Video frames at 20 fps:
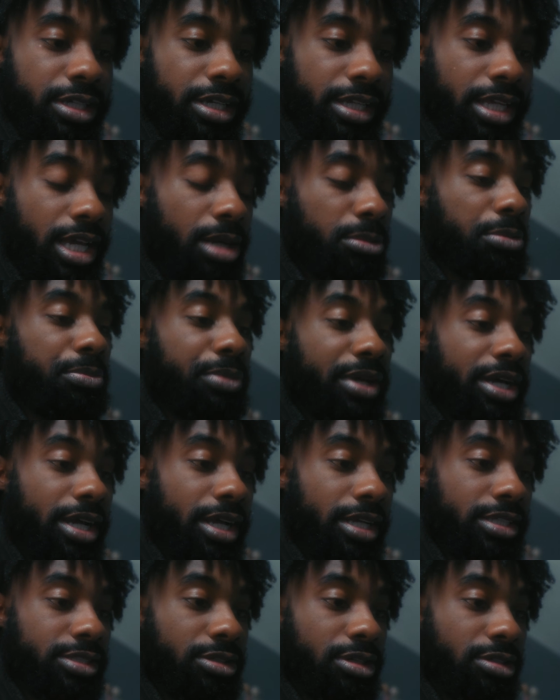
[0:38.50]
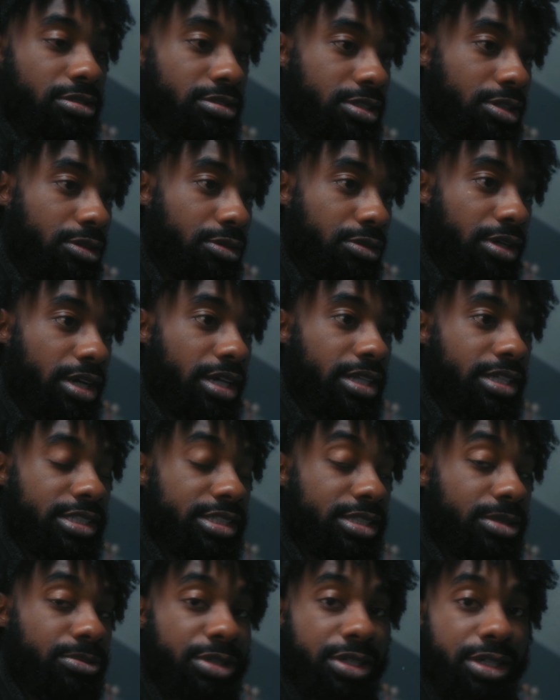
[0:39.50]
a camera bag, so I was like, okay, I need
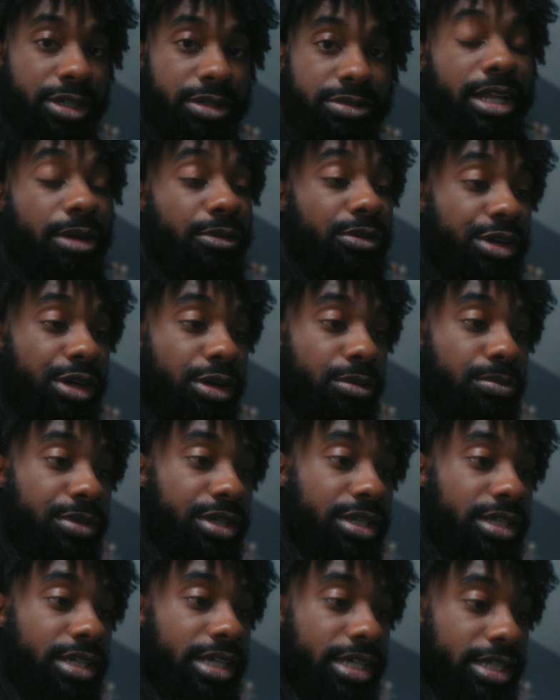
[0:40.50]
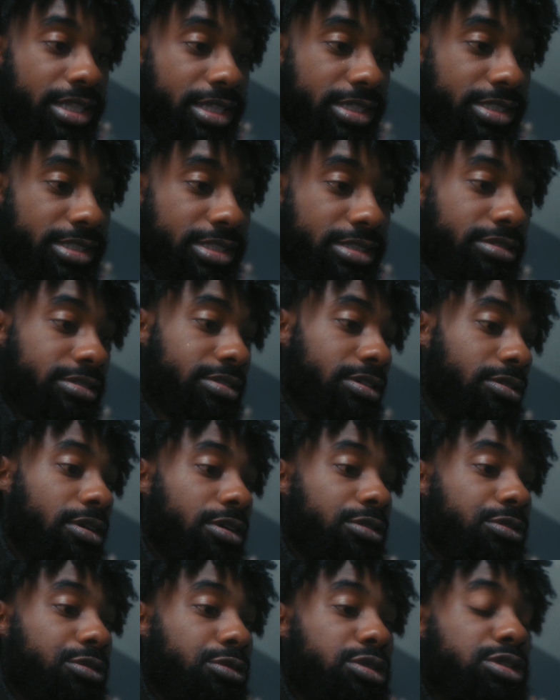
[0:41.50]
something else that would help me in this.
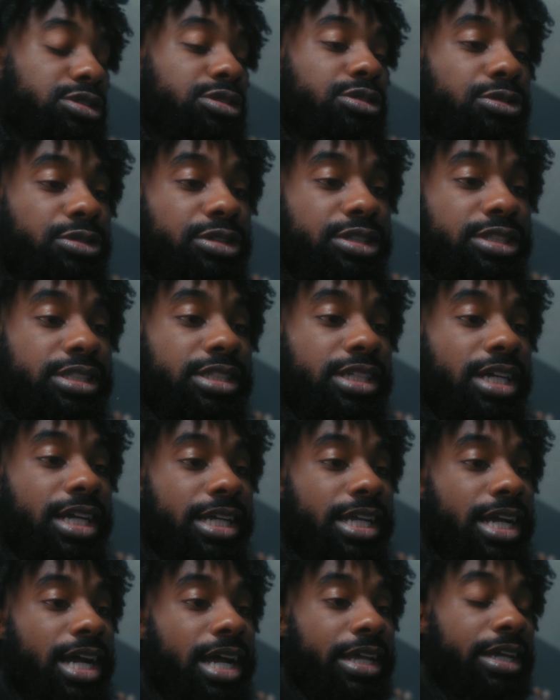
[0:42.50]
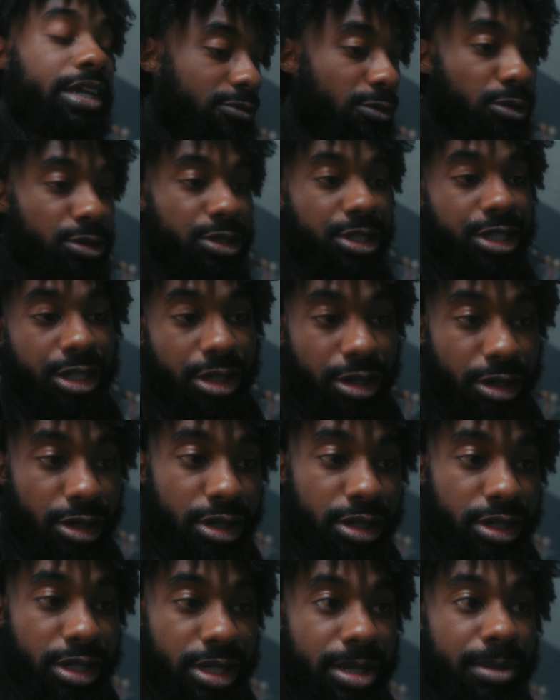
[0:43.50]
So the original reason I got it for
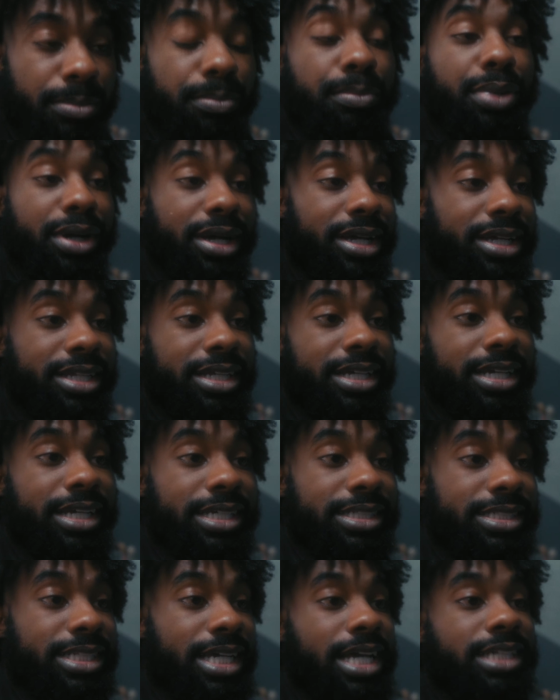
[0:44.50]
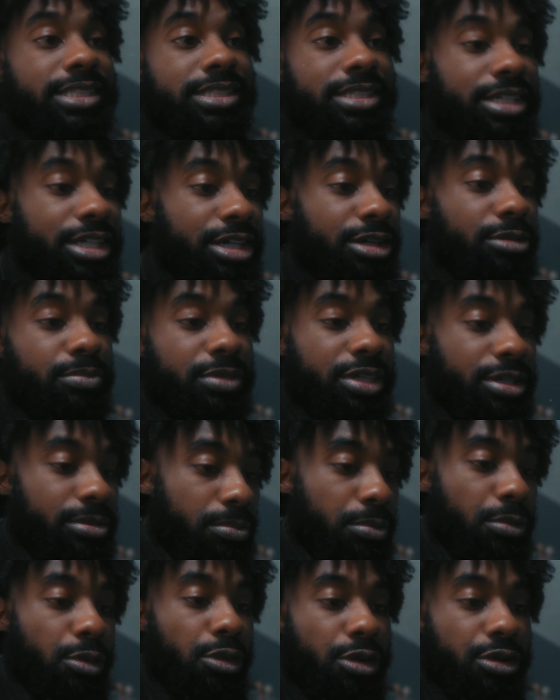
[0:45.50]
DR, but it's actually helped me
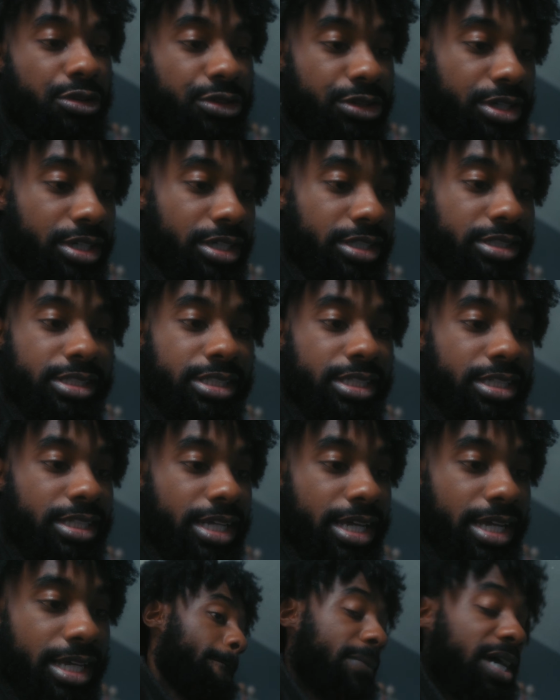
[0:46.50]
in more things than that.